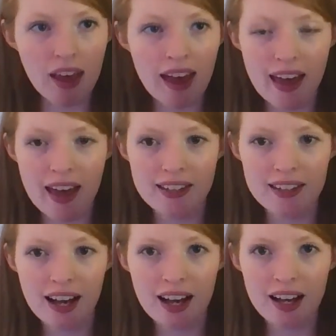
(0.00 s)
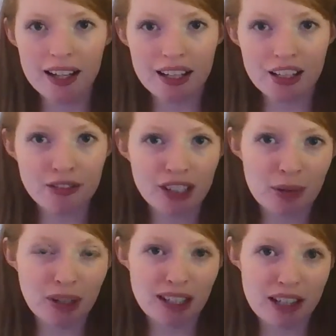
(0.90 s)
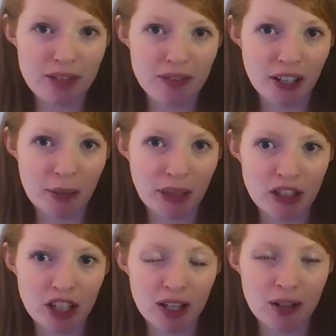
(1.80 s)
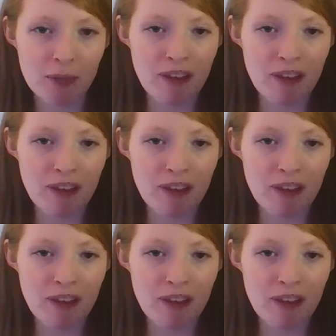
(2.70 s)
And I really wanted this Vinylmation.